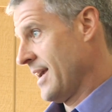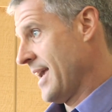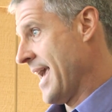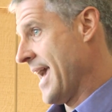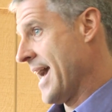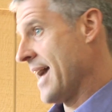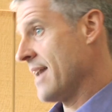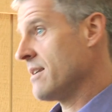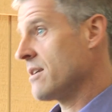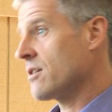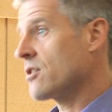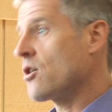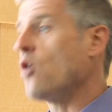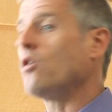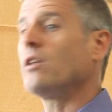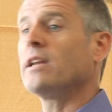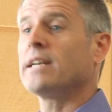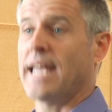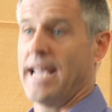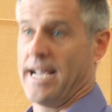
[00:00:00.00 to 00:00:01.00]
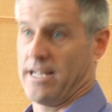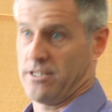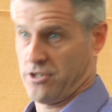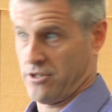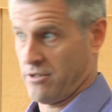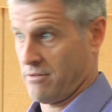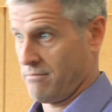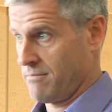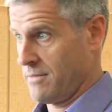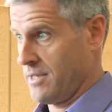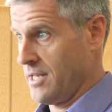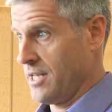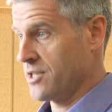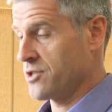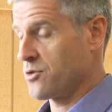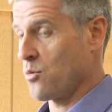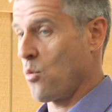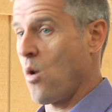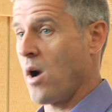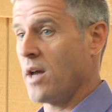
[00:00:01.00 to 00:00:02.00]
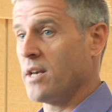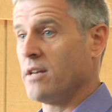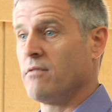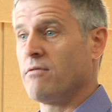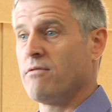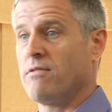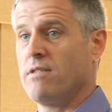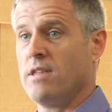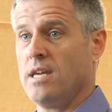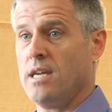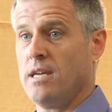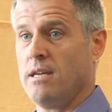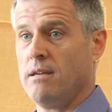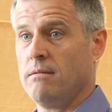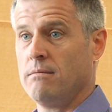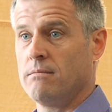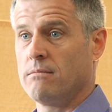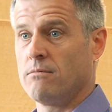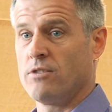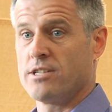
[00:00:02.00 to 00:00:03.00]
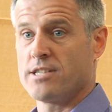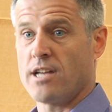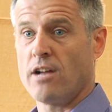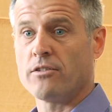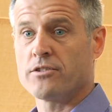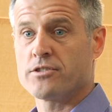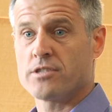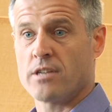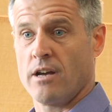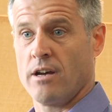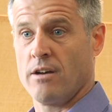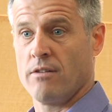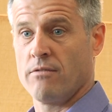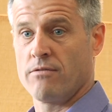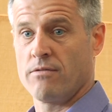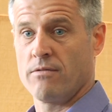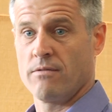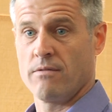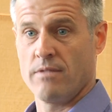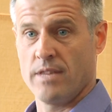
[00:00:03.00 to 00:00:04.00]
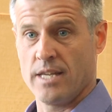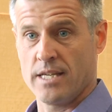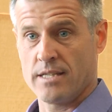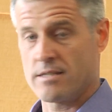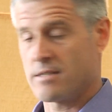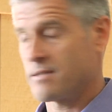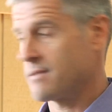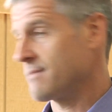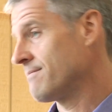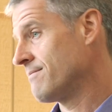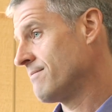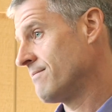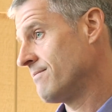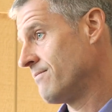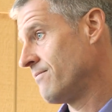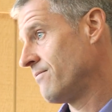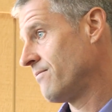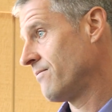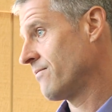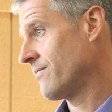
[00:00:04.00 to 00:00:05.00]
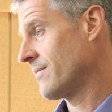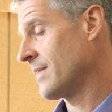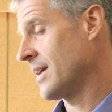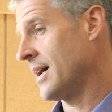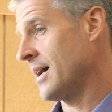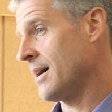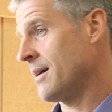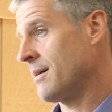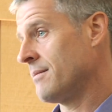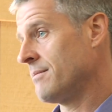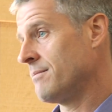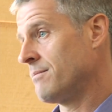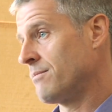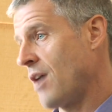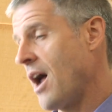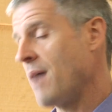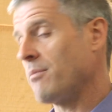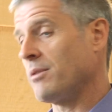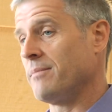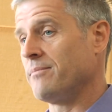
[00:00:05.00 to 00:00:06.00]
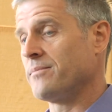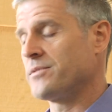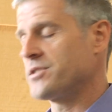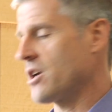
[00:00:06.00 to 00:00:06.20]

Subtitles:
And colon cancer is one of the results of this problem.